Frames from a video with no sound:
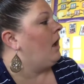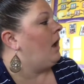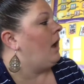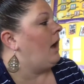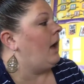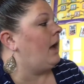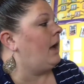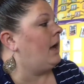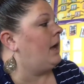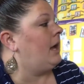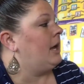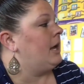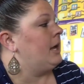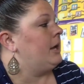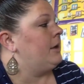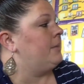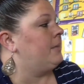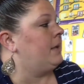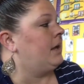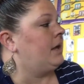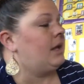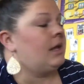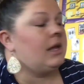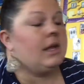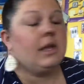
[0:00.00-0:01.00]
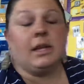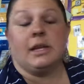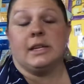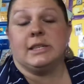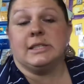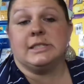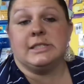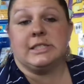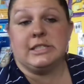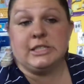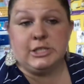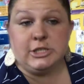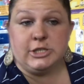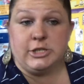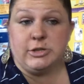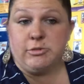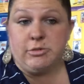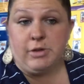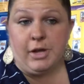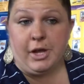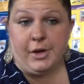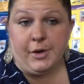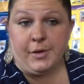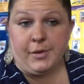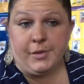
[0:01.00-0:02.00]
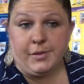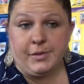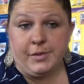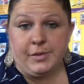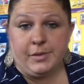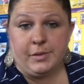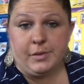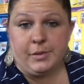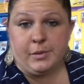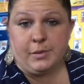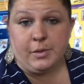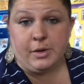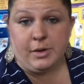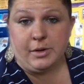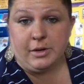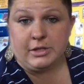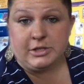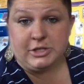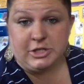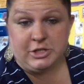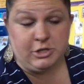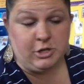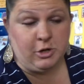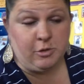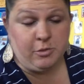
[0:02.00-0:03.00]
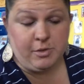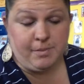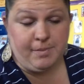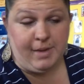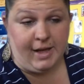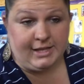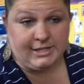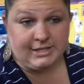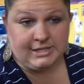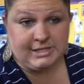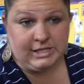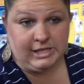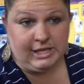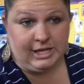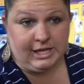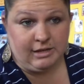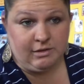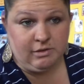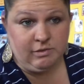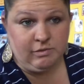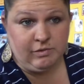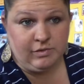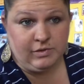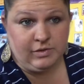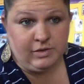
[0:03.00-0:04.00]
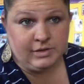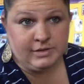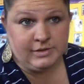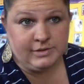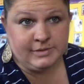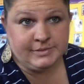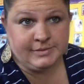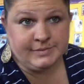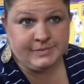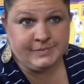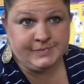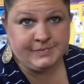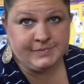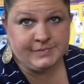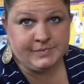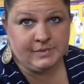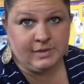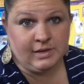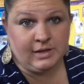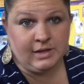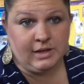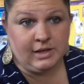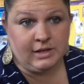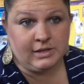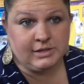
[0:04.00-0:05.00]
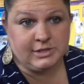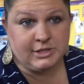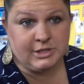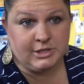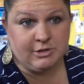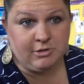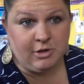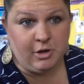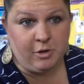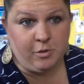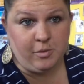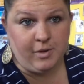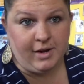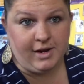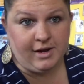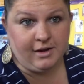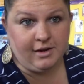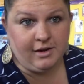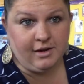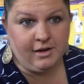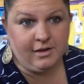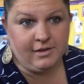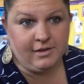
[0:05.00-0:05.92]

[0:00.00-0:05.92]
Um, do you know where bats live? Do you know where?